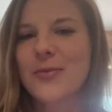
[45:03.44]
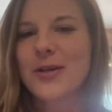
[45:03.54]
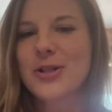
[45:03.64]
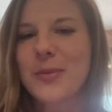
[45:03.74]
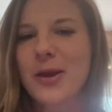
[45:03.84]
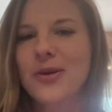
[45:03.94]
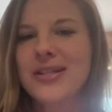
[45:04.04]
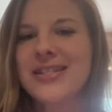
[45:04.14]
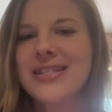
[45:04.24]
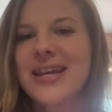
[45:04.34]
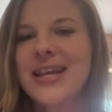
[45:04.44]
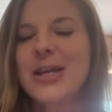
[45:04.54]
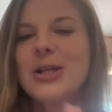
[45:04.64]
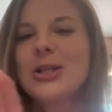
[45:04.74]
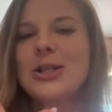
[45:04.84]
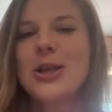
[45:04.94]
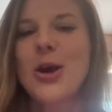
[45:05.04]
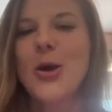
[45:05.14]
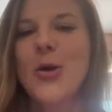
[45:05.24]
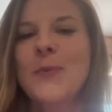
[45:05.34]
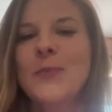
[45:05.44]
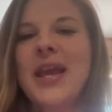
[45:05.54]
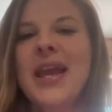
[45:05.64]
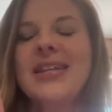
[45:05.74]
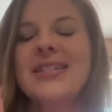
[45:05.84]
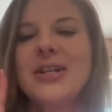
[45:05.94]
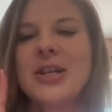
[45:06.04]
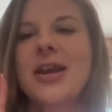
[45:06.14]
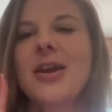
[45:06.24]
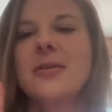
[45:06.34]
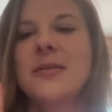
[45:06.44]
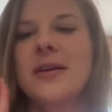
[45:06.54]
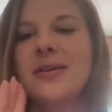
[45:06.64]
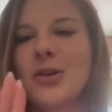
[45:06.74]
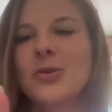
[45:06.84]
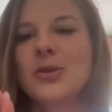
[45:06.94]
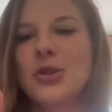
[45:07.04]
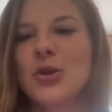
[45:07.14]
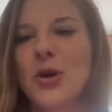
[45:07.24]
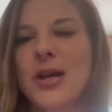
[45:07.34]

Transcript: Pudgy Penguins? So it's actually kind of a cute little story,